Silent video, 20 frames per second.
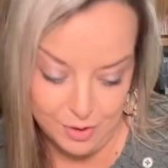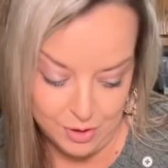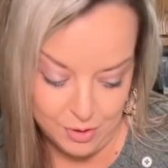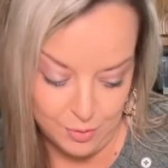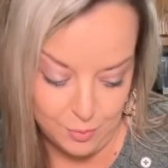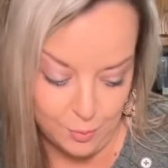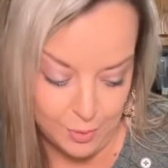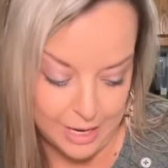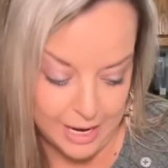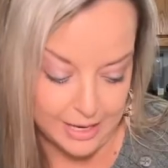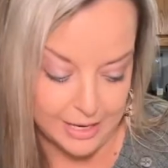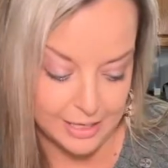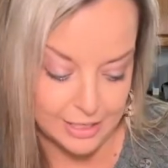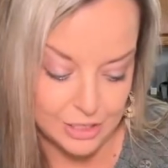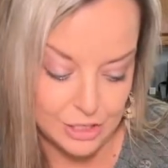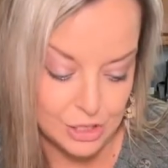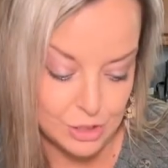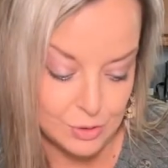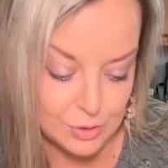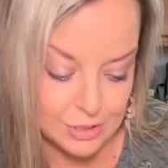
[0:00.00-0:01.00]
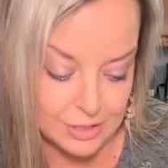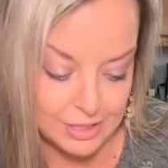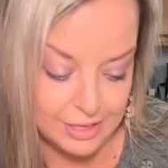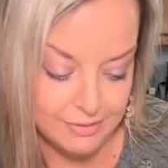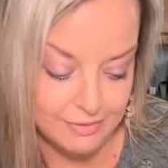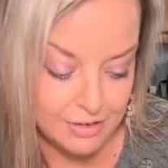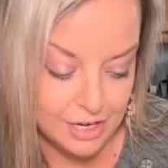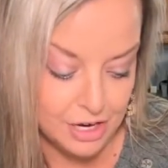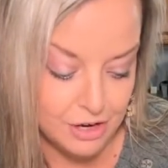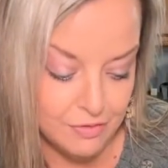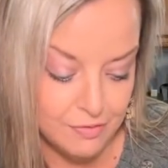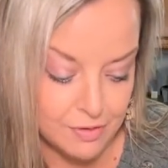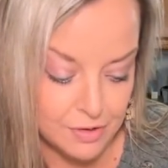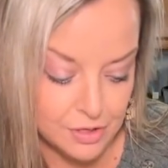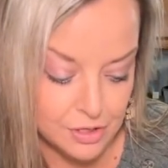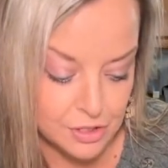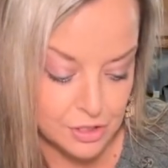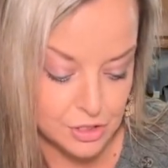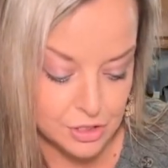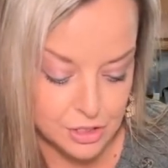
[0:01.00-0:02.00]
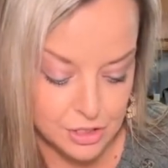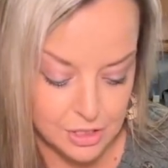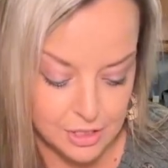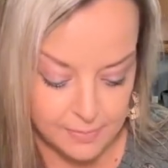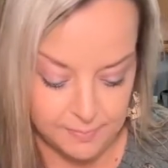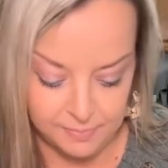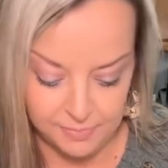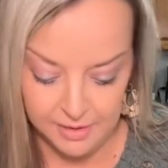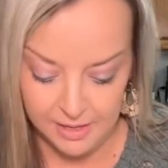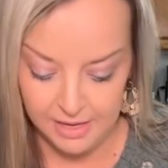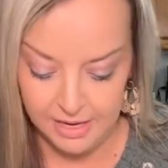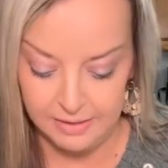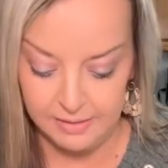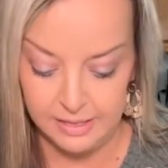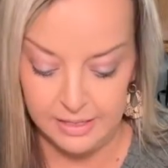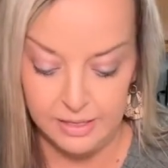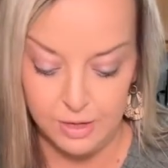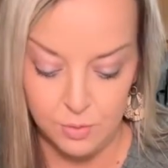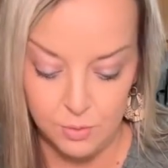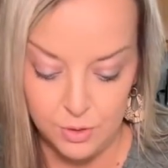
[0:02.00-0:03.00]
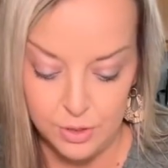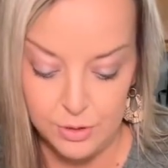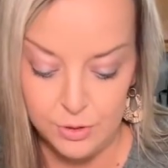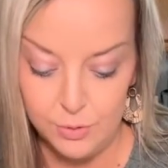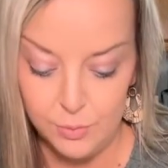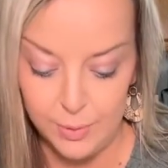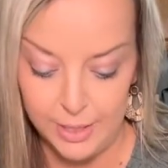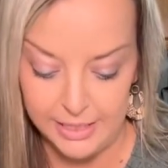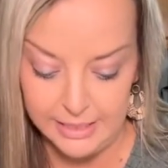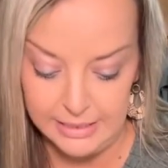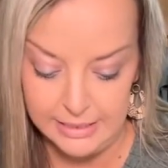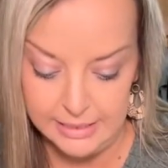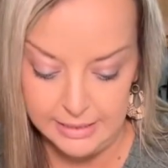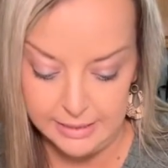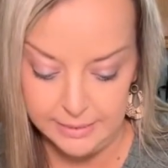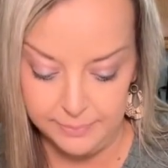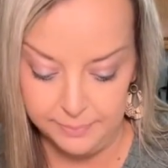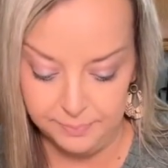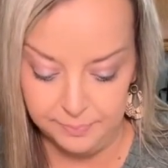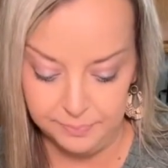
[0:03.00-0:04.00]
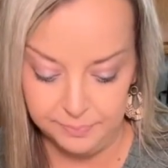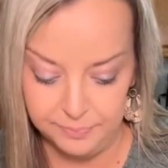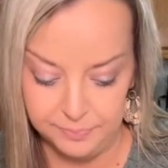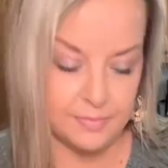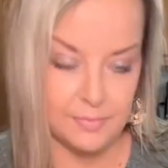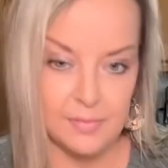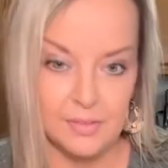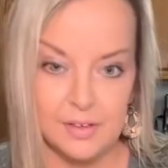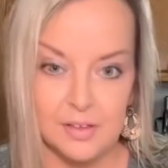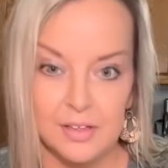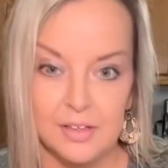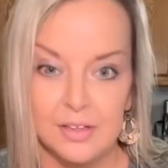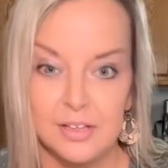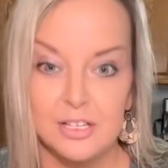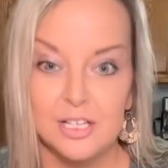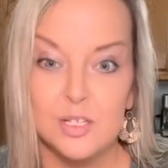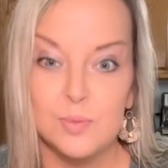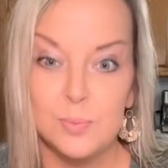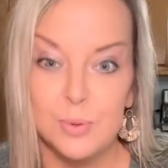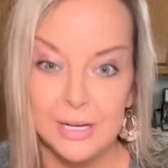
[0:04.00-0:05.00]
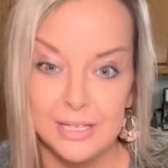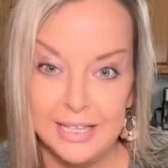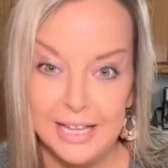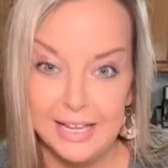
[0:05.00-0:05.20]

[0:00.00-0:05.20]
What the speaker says: when I can use leftovers and they don't go to waste. Spread that